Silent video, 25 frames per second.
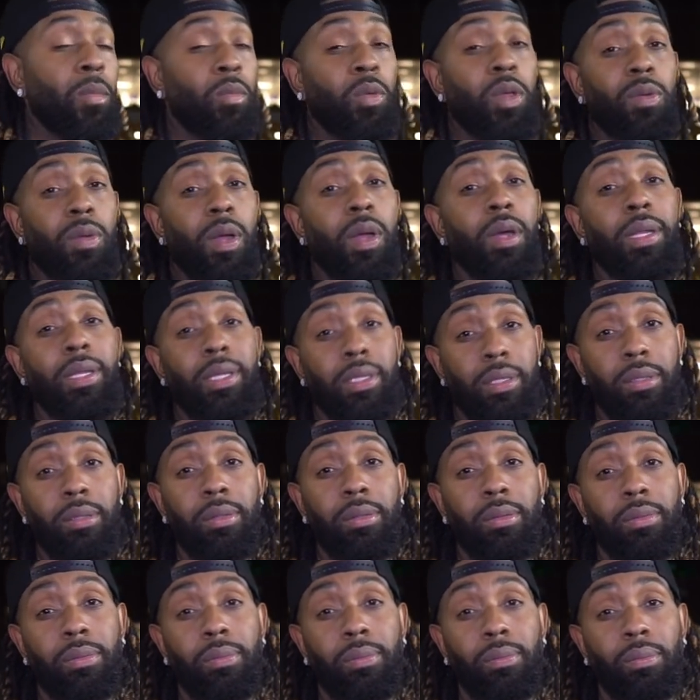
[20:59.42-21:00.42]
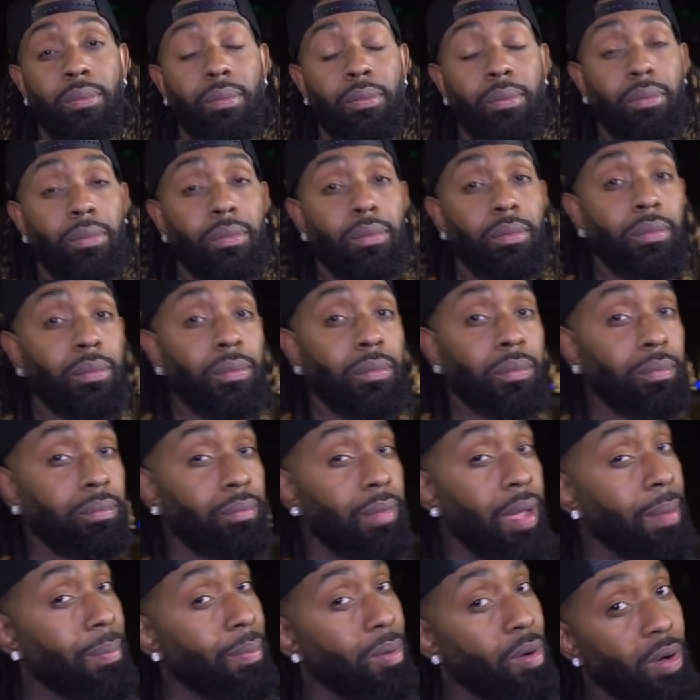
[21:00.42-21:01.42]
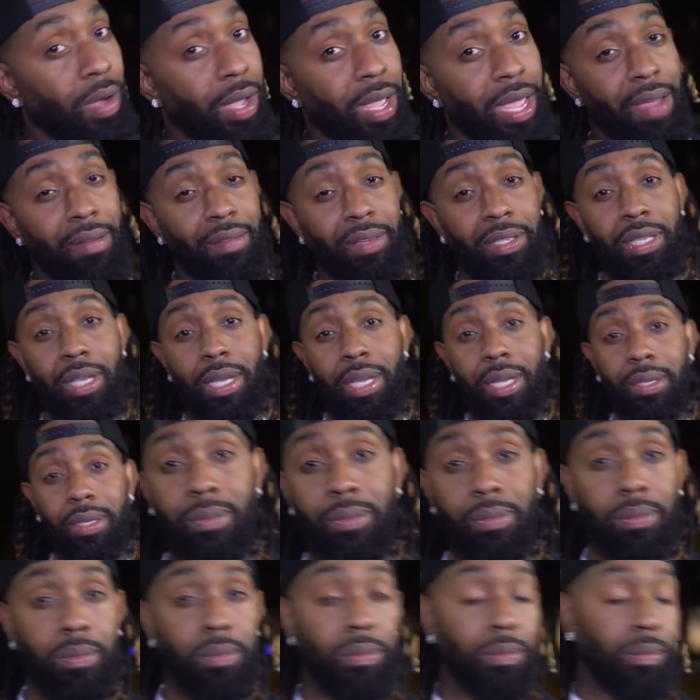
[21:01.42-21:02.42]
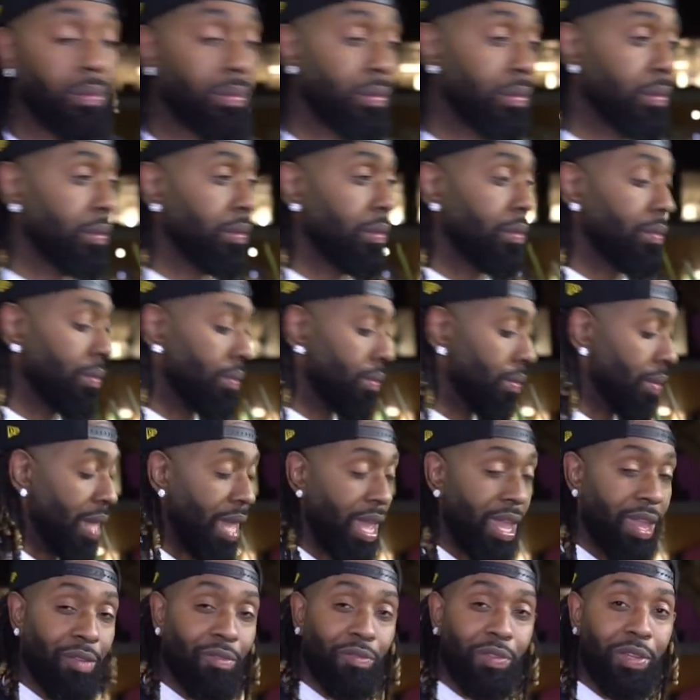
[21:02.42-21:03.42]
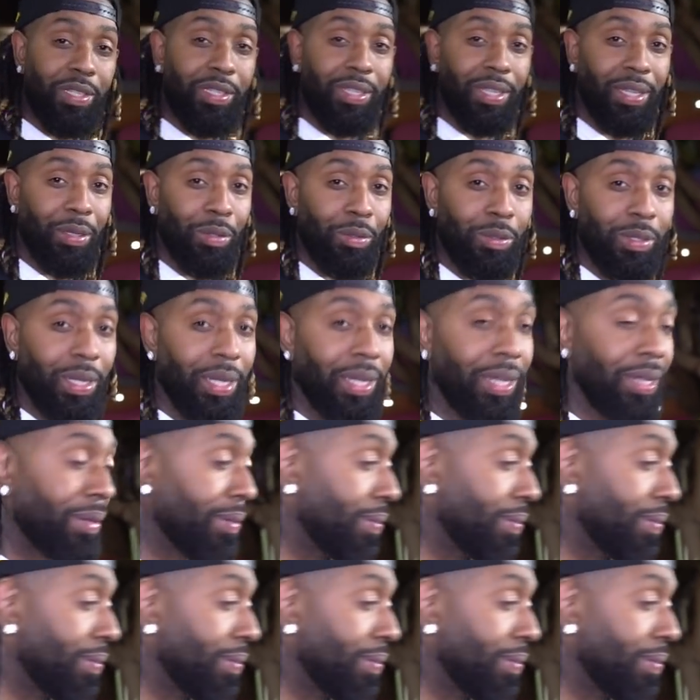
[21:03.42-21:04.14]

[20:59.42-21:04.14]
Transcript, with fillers: we roll. My man. My boy, every time. Island God. Every single time.